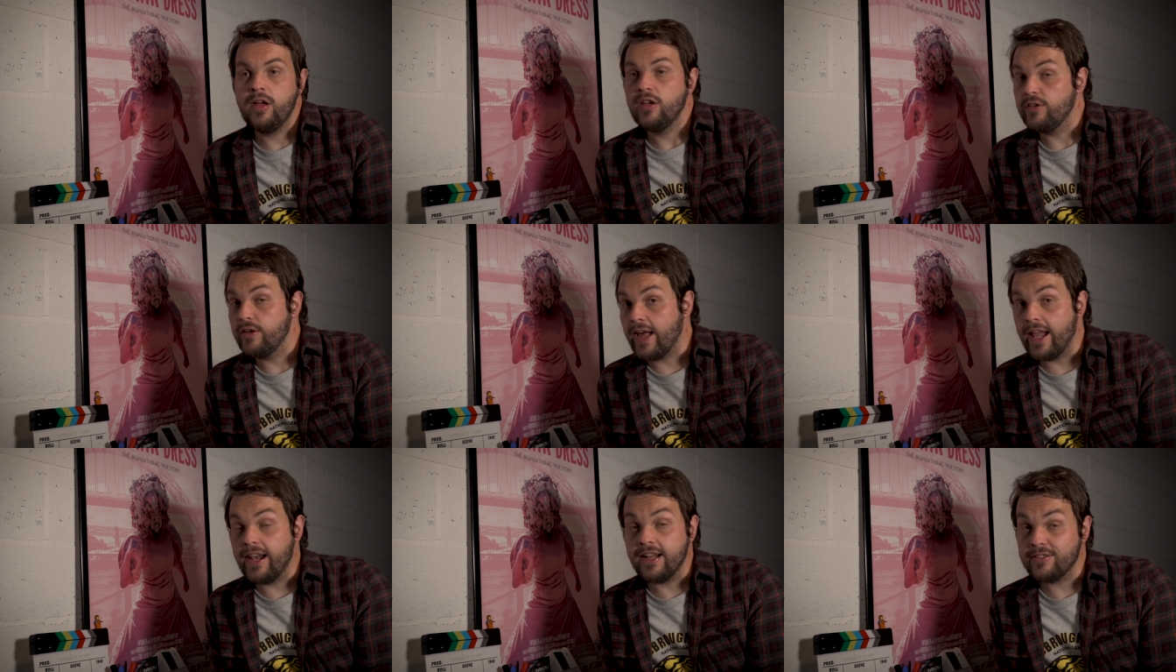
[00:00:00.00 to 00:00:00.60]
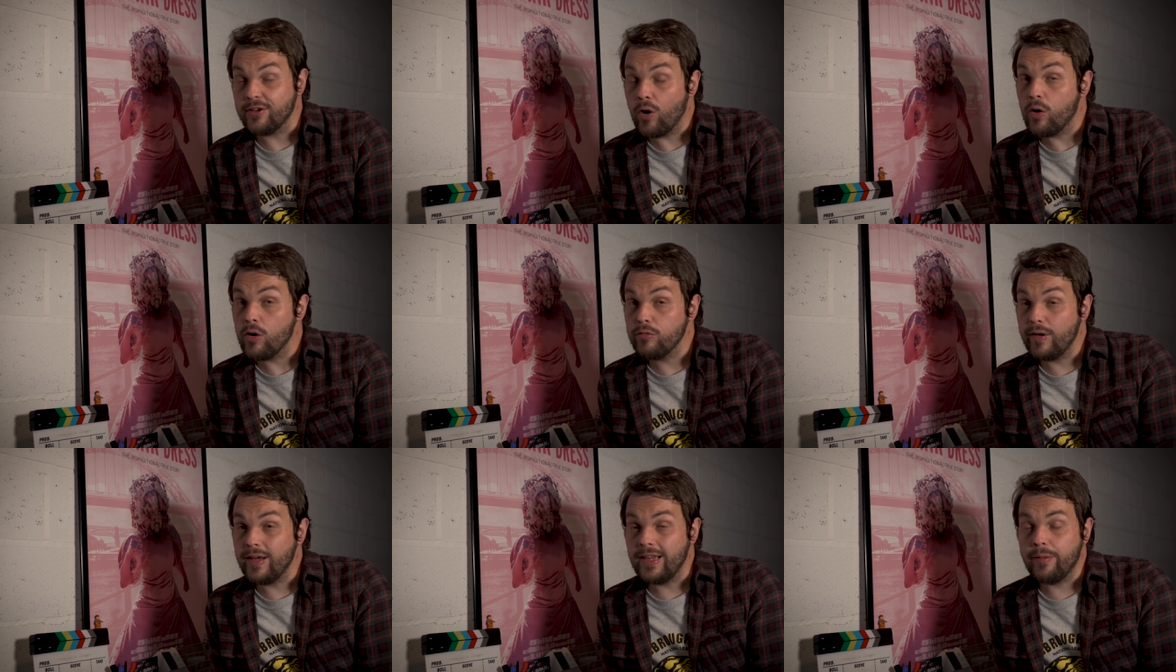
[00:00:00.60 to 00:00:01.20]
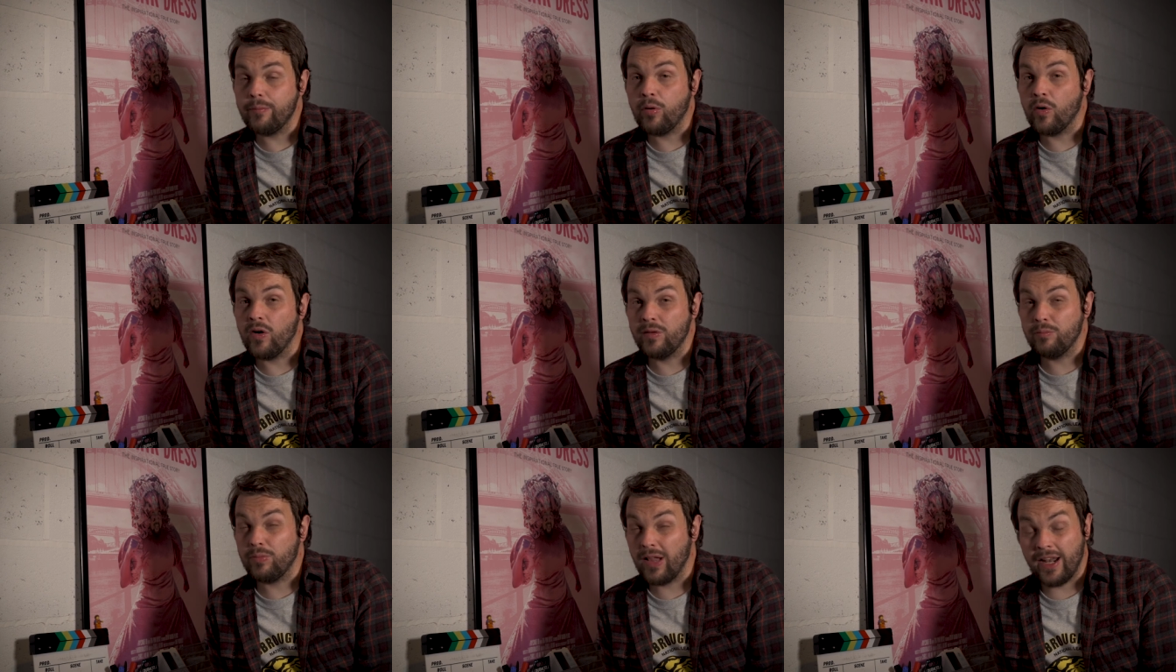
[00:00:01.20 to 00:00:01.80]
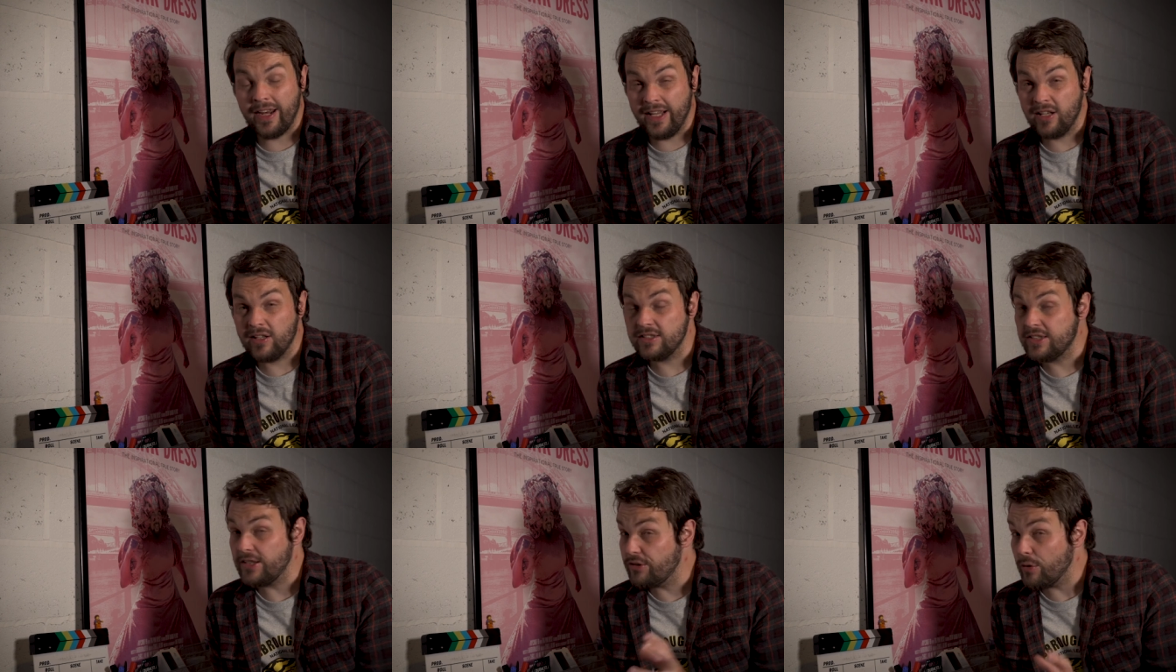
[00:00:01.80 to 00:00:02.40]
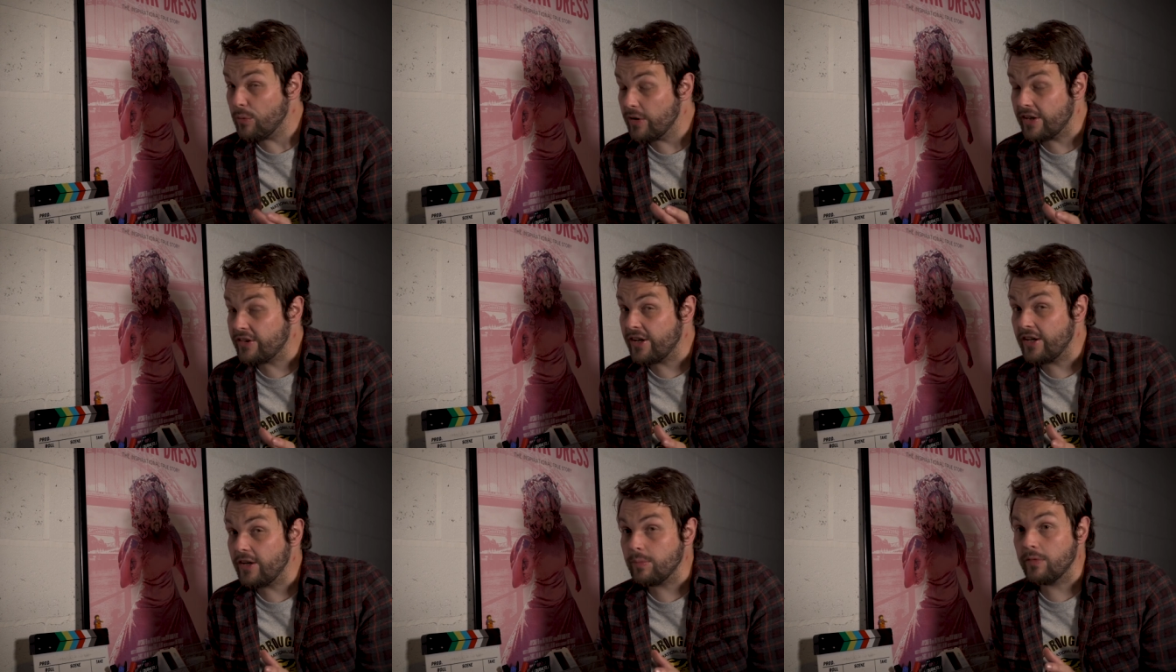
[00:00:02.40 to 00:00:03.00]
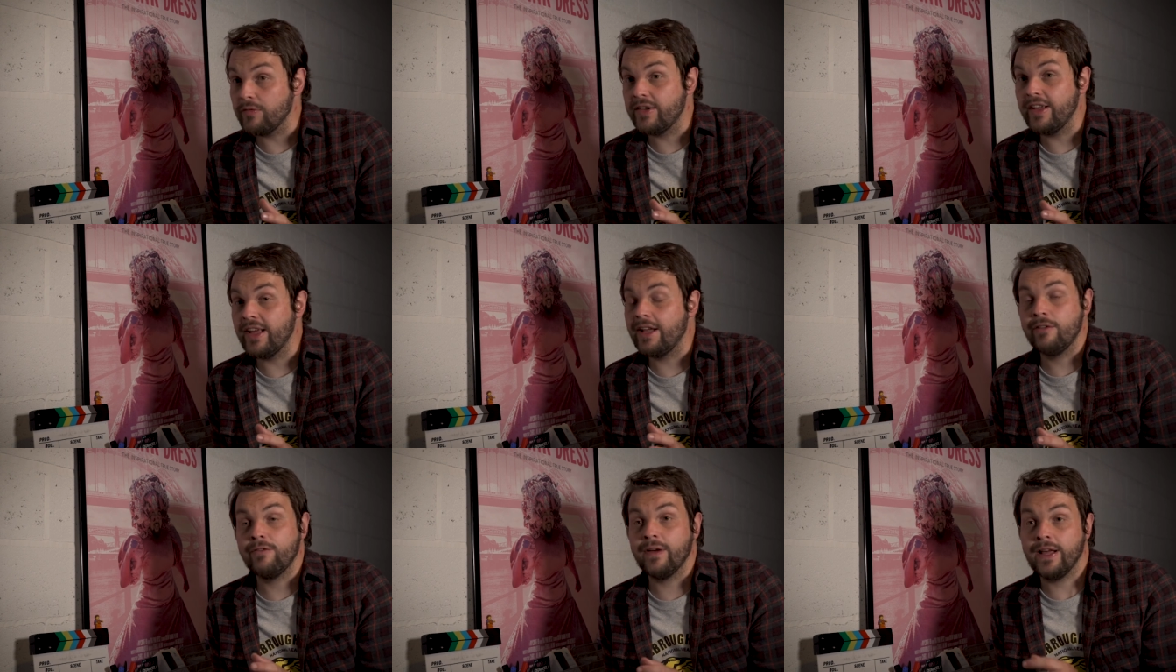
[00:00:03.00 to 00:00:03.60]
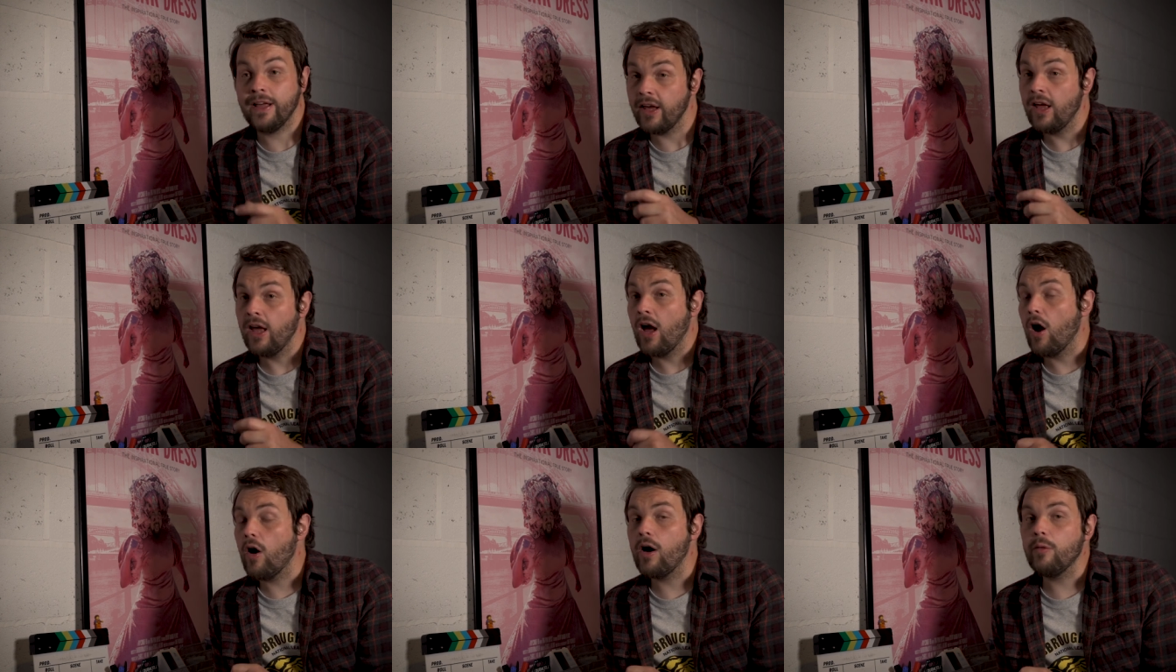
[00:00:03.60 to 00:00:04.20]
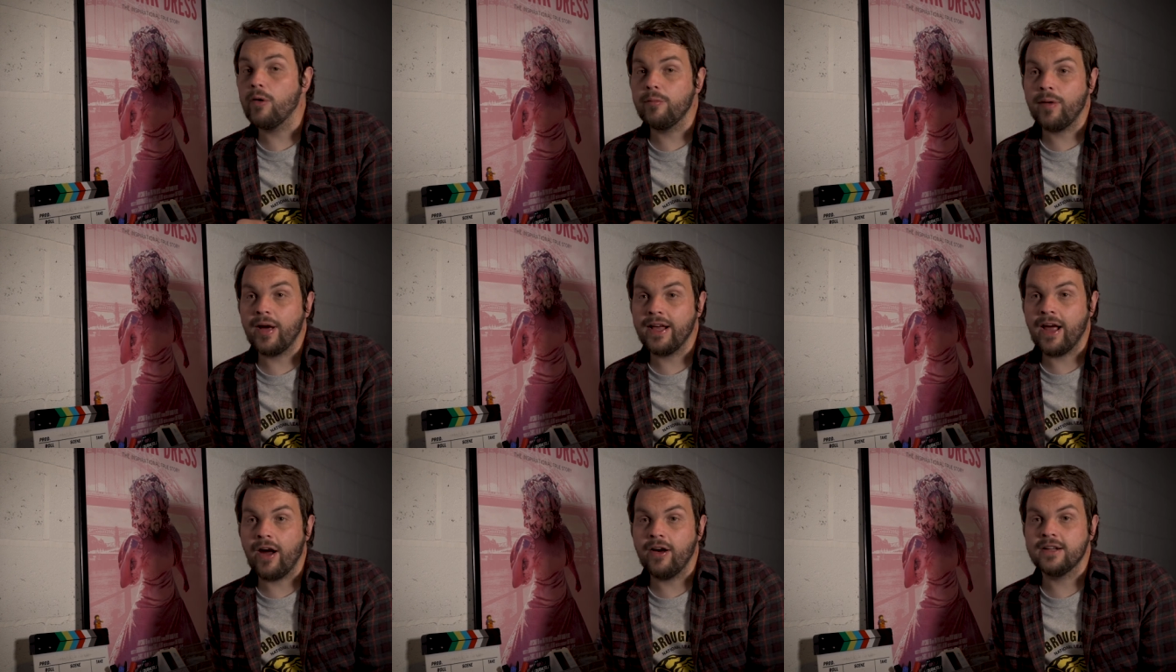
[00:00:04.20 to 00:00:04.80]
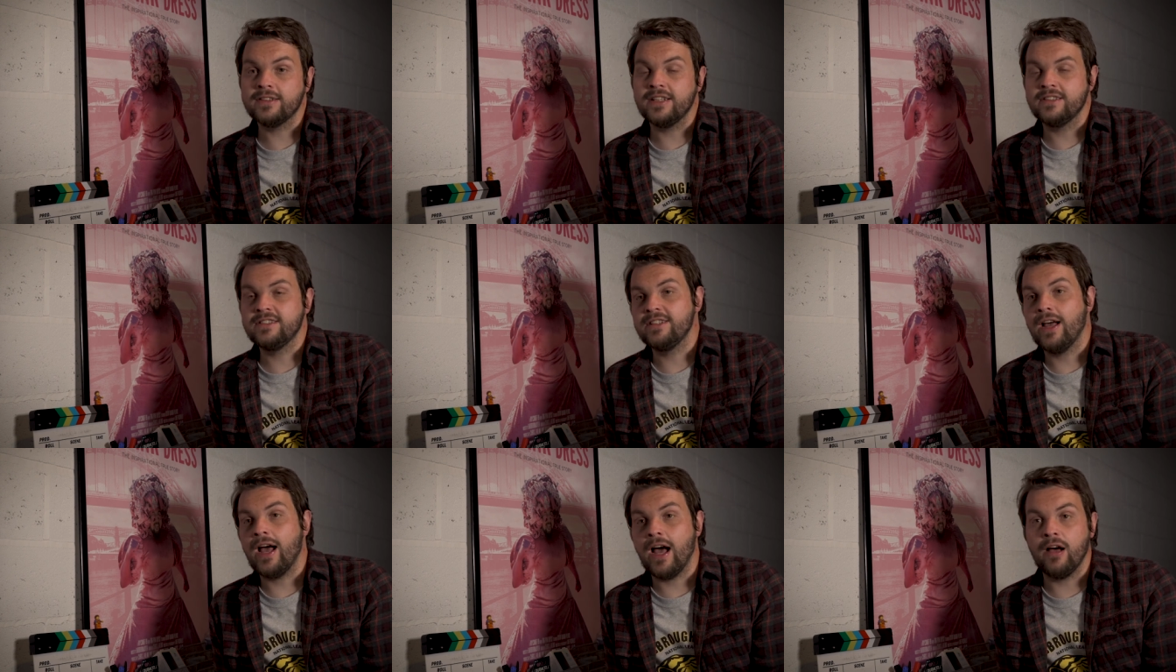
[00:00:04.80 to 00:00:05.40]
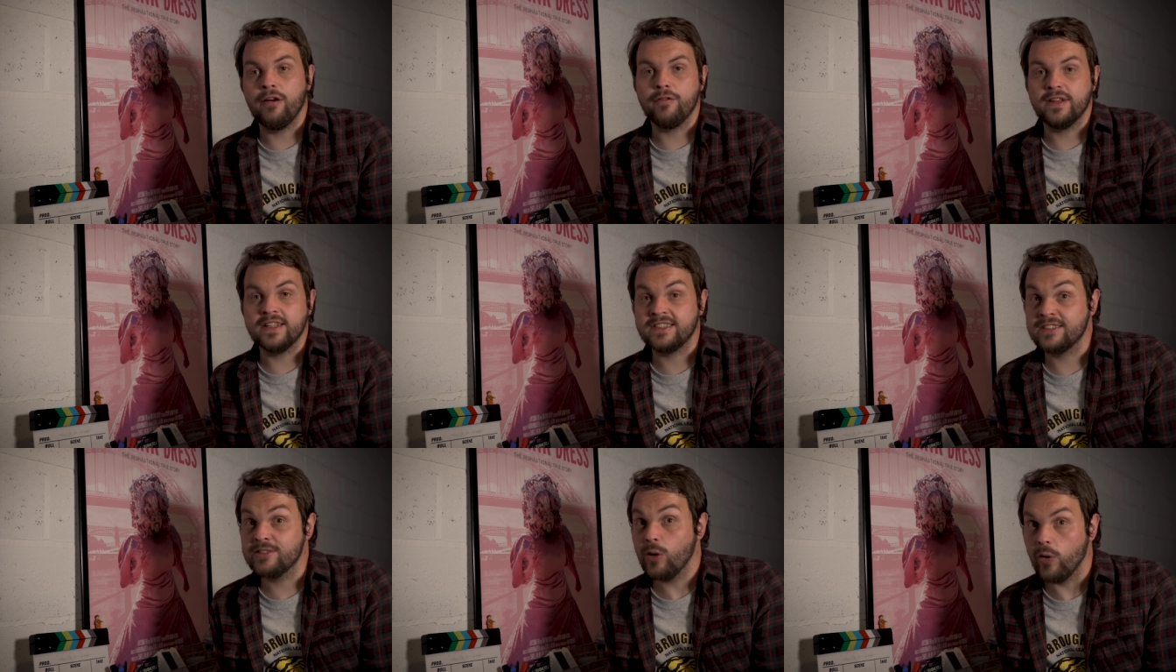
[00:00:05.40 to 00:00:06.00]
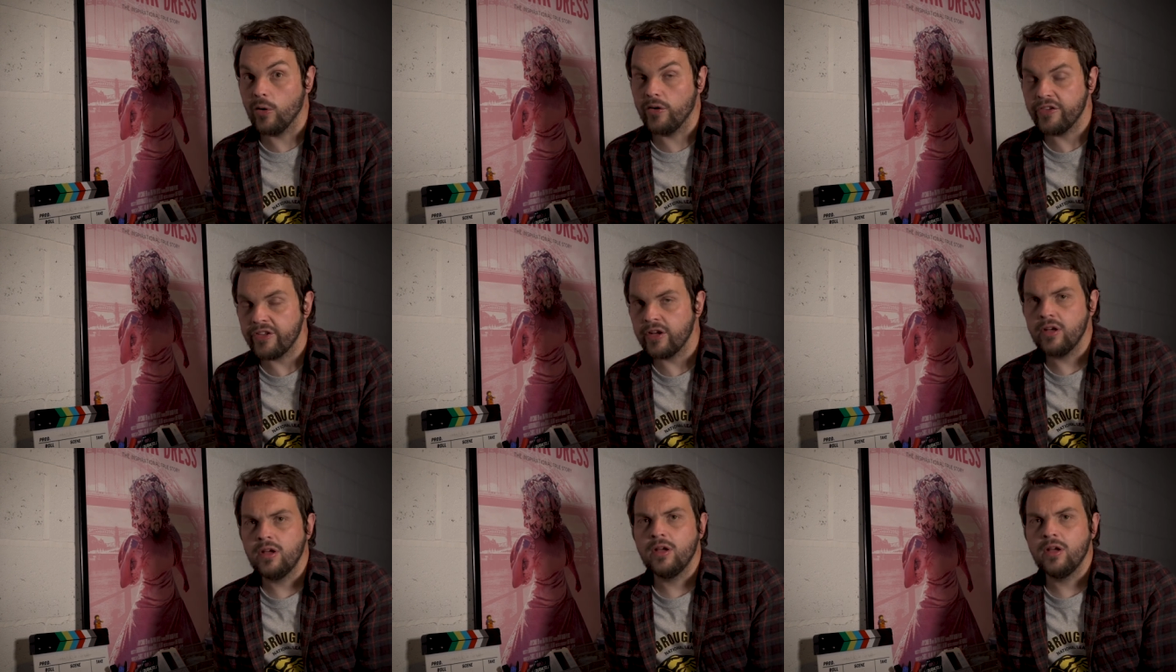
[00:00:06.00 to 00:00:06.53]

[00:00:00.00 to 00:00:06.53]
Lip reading: So again, it's all really important planning, because you don't want to turn up on the day and think, oh, I want my character to have a sword.